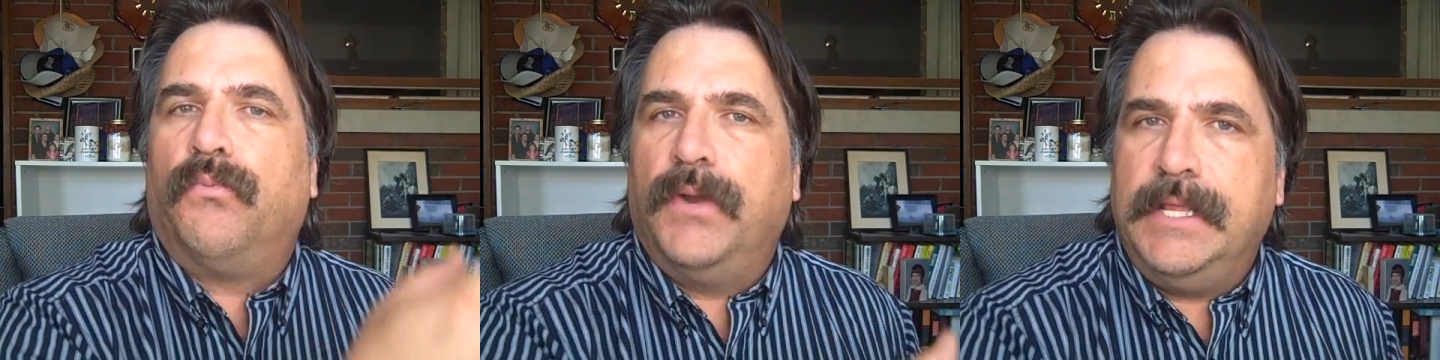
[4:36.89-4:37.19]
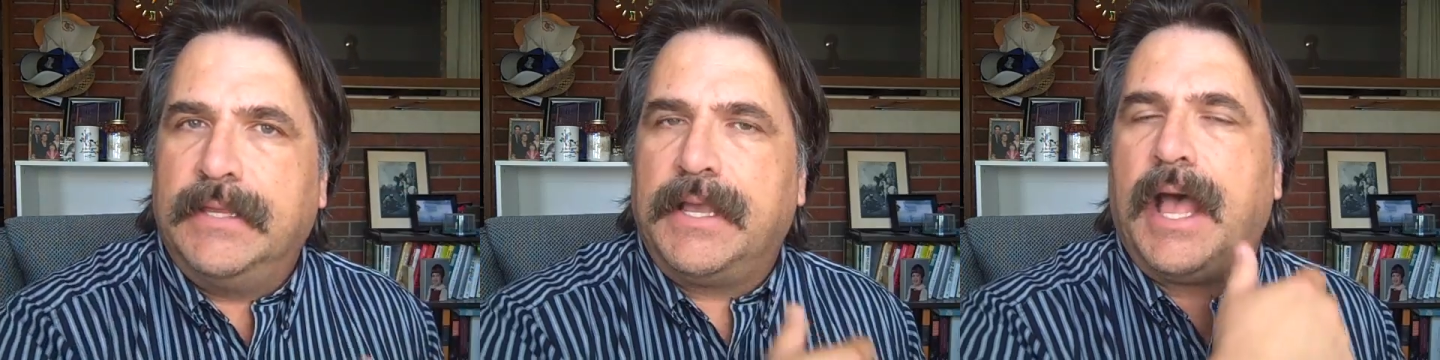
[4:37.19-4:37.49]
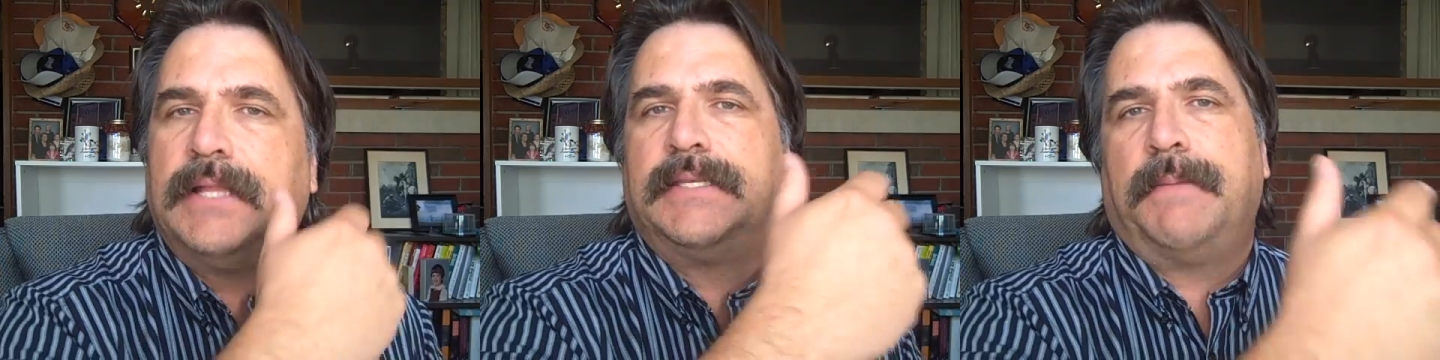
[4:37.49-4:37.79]
read the
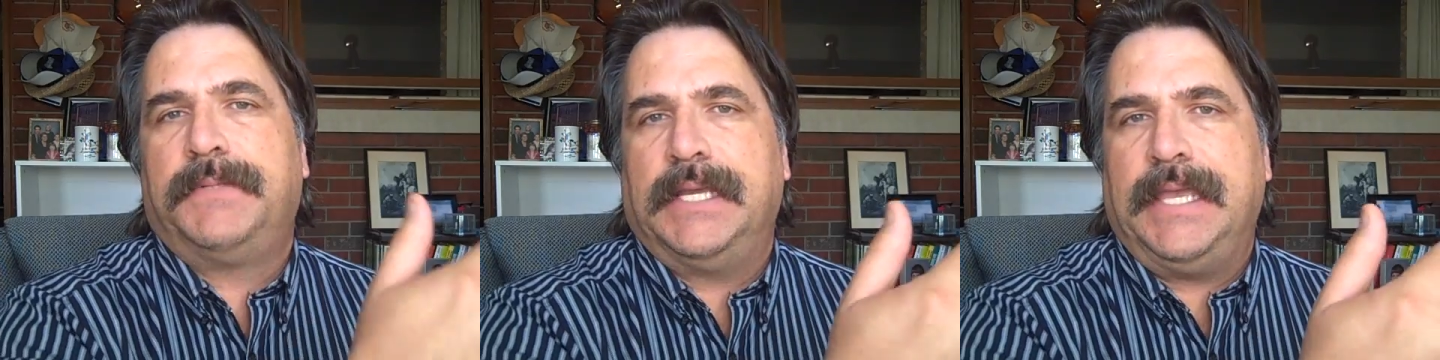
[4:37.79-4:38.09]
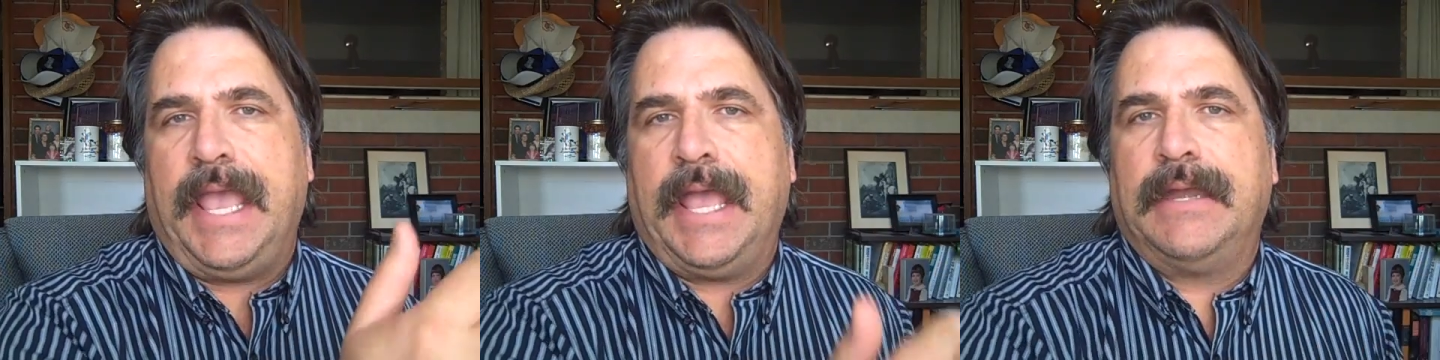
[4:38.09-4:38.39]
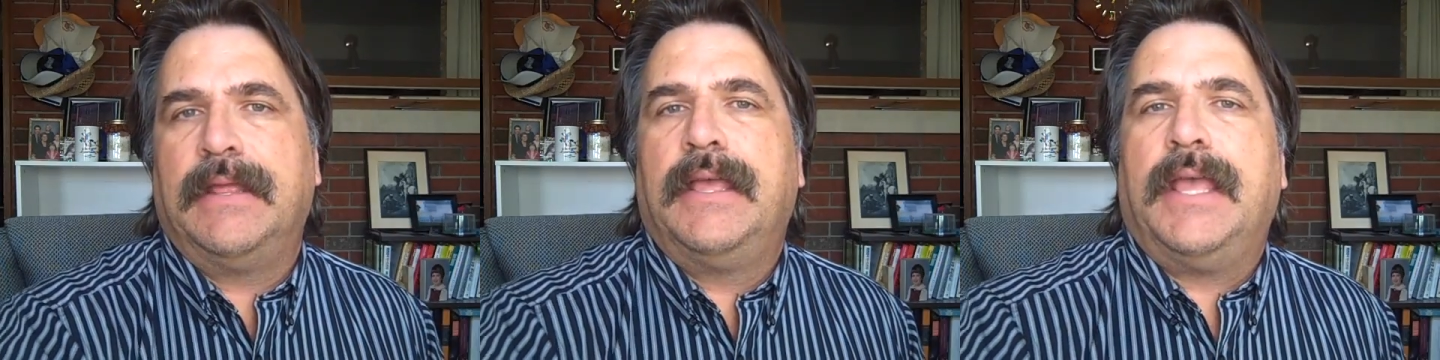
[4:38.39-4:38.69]
concept
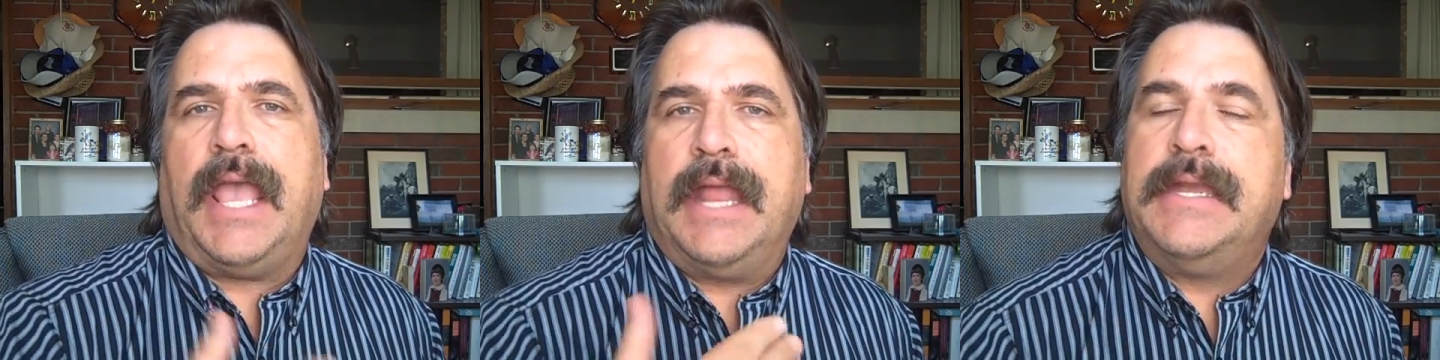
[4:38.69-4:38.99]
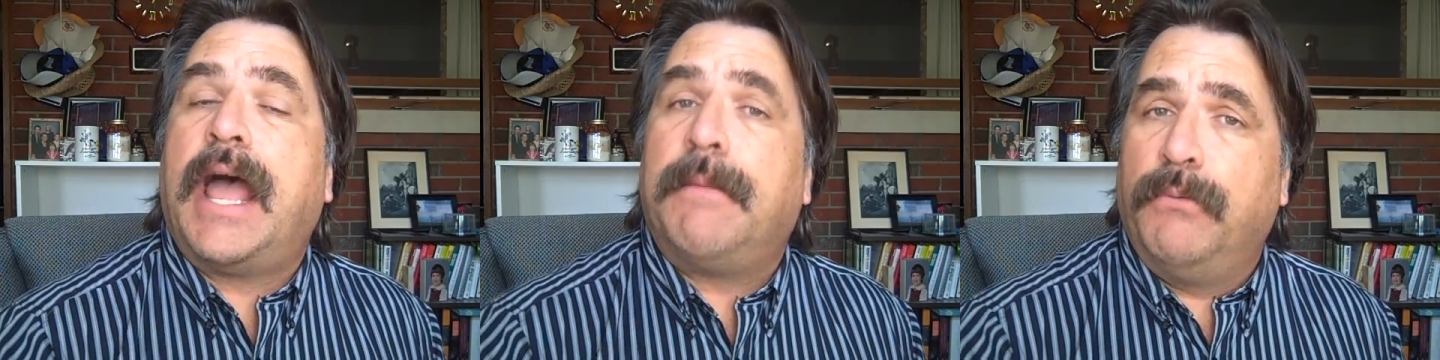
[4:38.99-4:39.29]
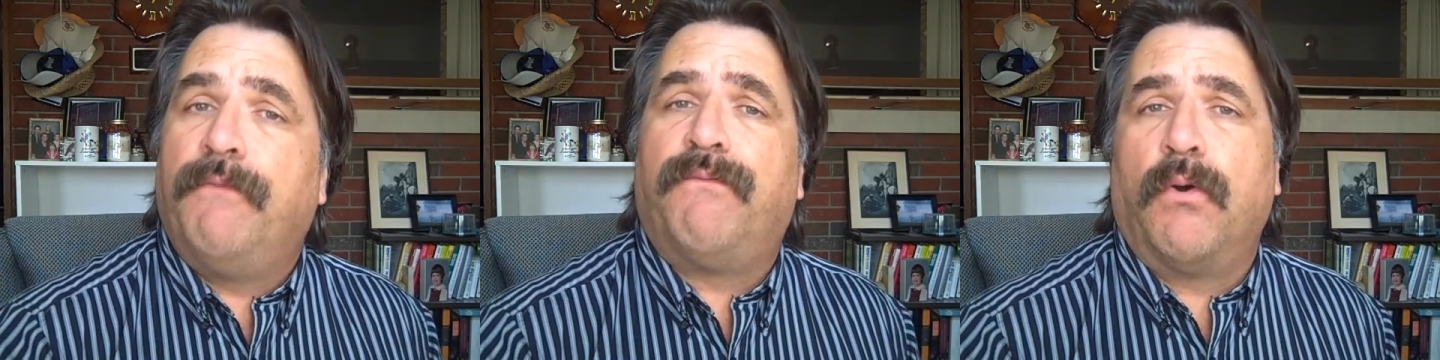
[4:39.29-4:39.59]
again, and not
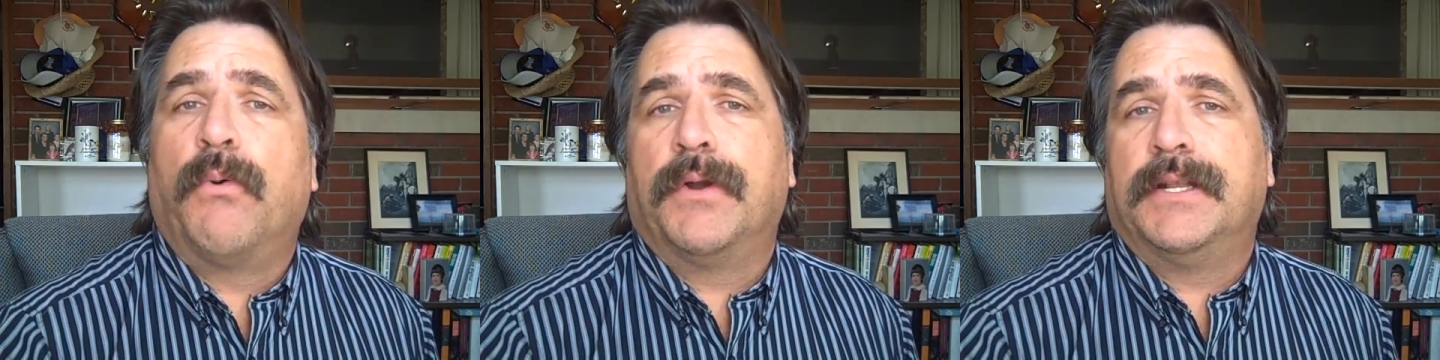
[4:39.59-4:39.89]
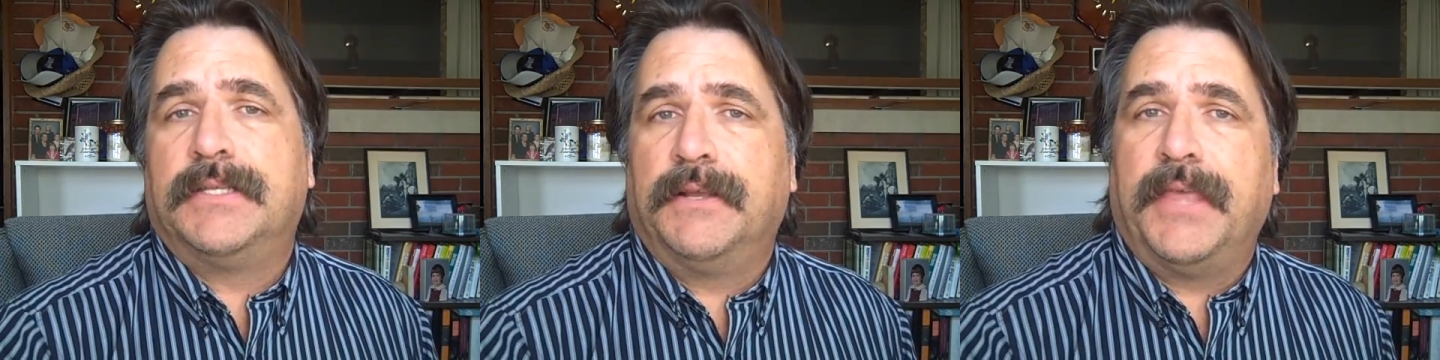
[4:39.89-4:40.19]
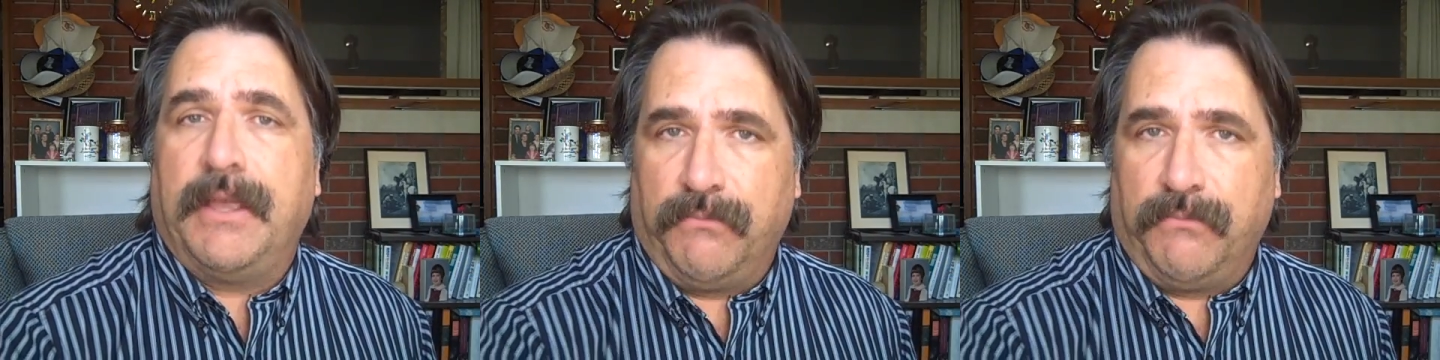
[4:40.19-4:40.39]
move forward until they